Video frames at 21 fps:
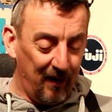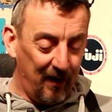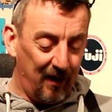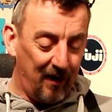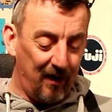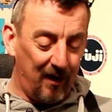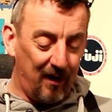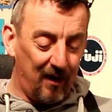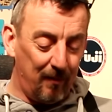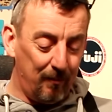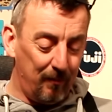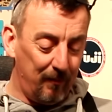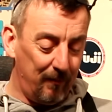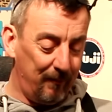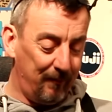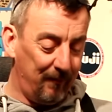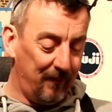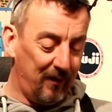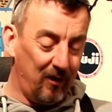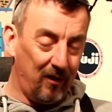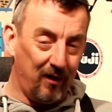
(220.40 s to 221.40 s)

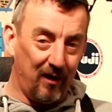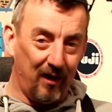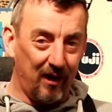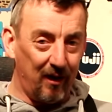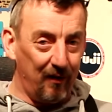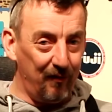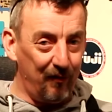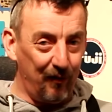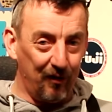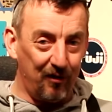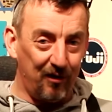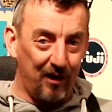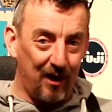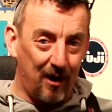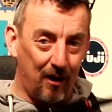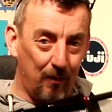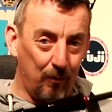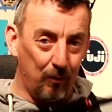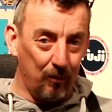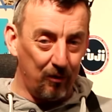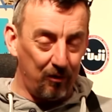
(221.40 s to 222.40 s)
you're going to go for the
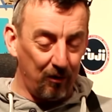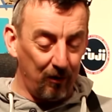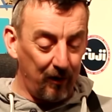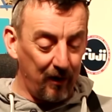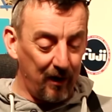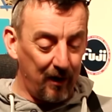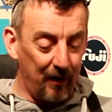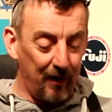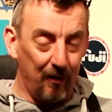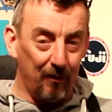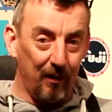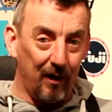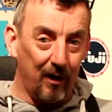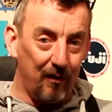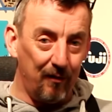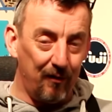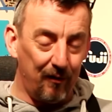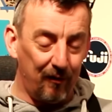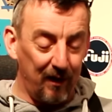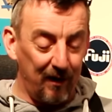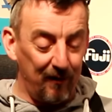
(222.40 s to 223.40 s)
Star Wars look, aren't you, and go
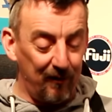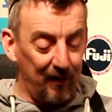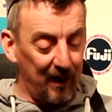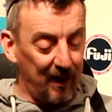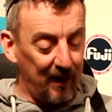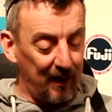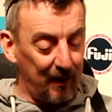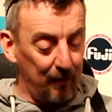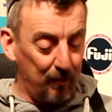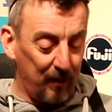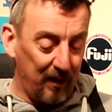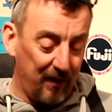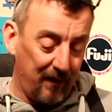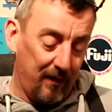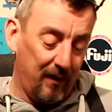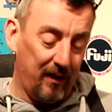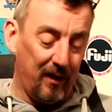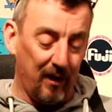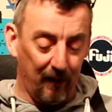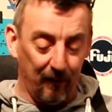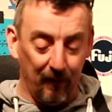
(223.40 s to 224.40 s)
for EVA. But
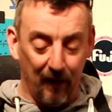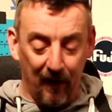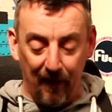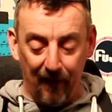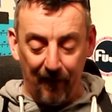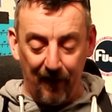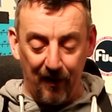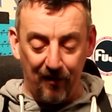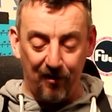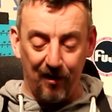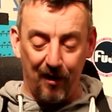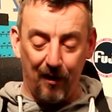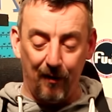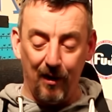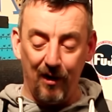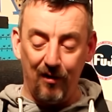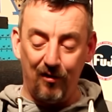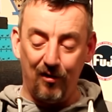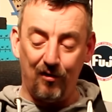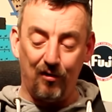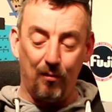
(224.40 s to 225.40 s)

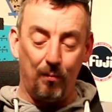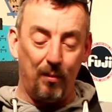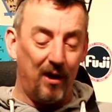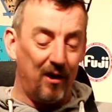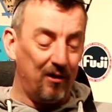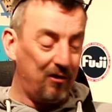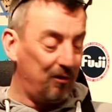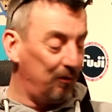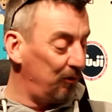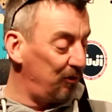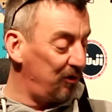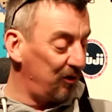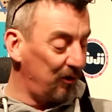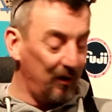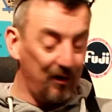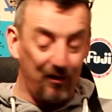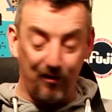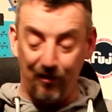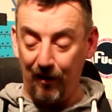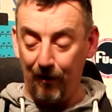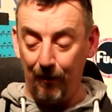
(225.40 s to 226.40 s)
it's just a personal
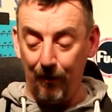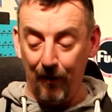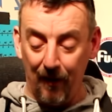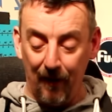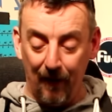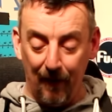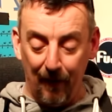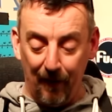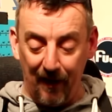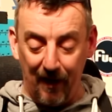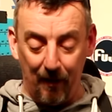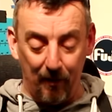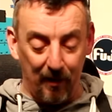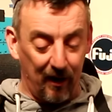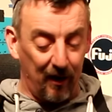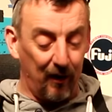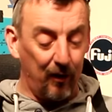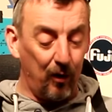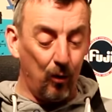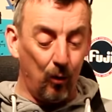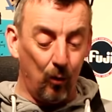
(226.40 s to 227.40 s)
choice. So there we
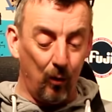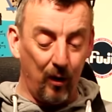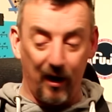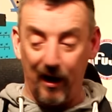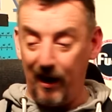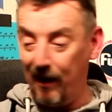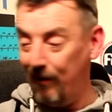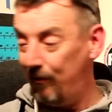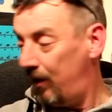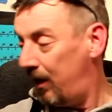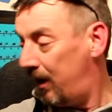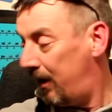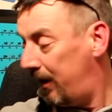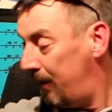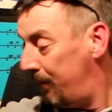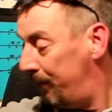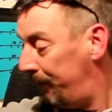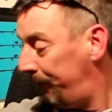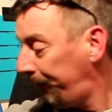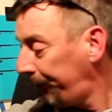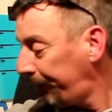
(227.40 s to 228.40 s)
are, cork and EVA.
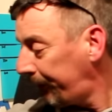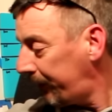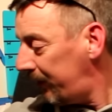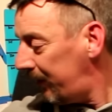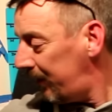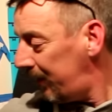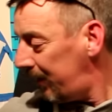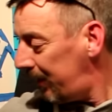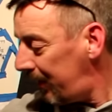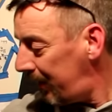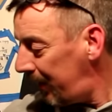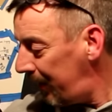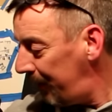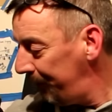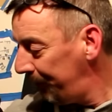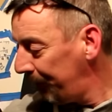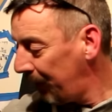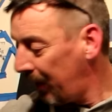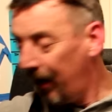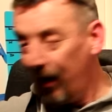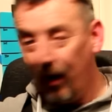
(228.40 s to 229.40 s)

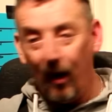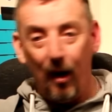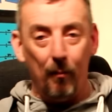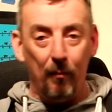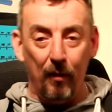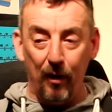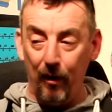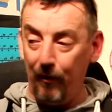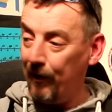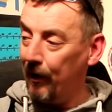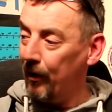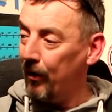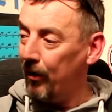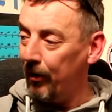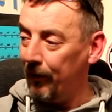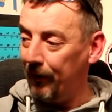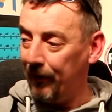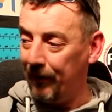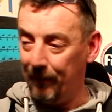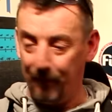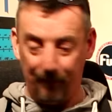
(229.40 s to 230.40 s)
Moving
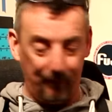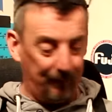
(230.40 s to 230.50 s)
on,